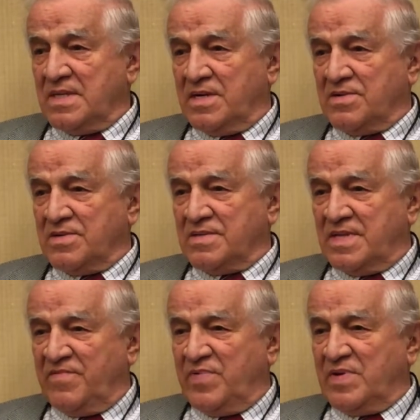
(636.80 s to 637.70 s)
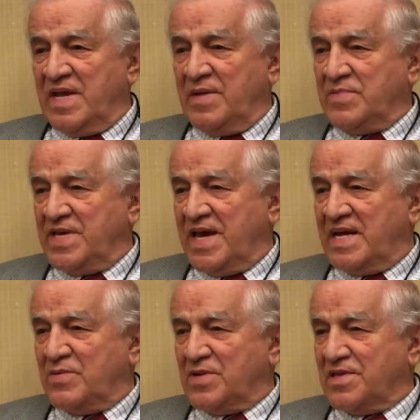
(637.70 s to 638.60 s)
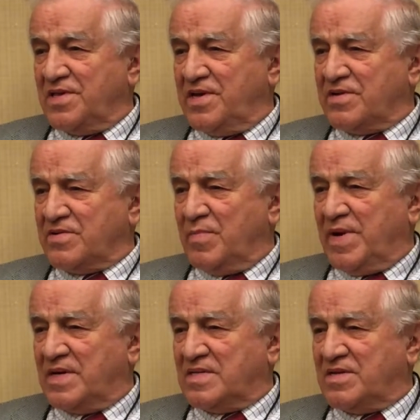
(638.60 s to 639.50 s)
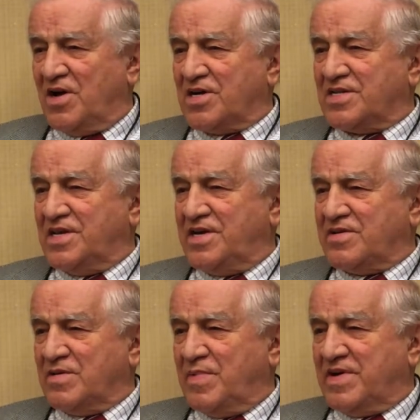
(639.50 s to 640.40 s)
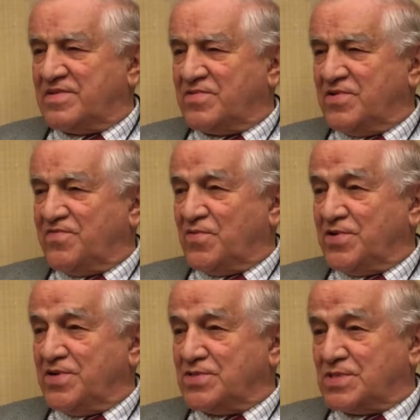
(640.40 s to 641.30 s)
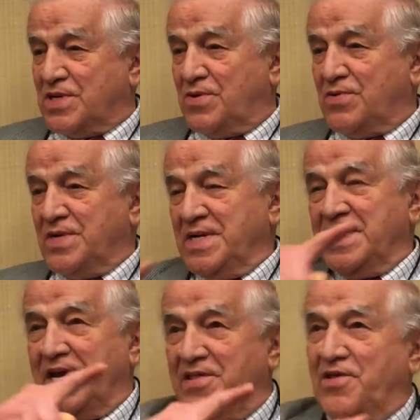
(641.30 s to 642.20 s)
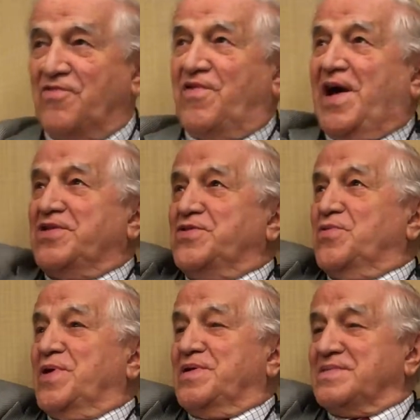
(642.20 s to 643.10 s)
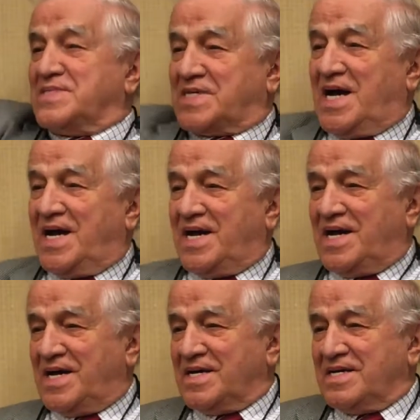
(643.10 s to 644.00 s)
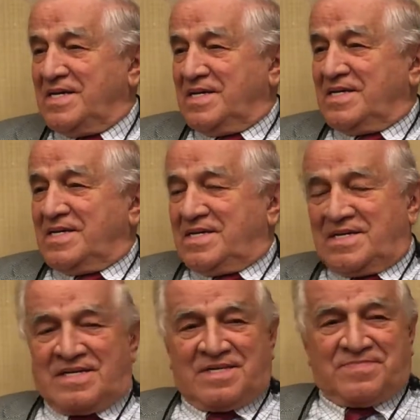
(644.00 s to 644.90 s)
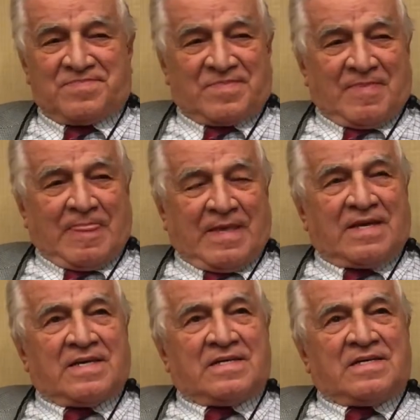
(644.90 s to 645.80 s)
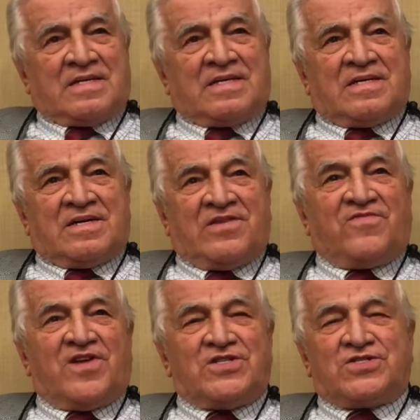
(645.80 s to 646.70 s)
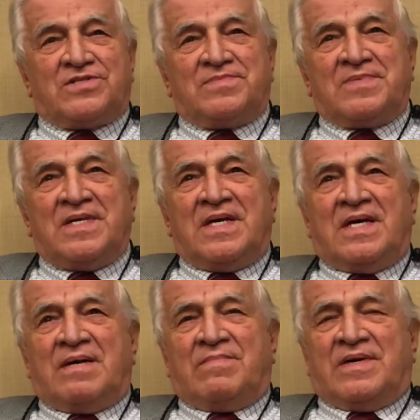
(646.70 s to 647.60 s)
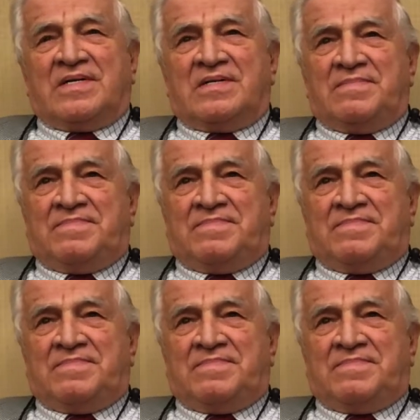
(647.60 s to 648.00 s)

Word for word: they have been named the animal of the year, about the dog of the year, about three or four years ago, and their value went sky mm-hmm. high. Um, inflation, but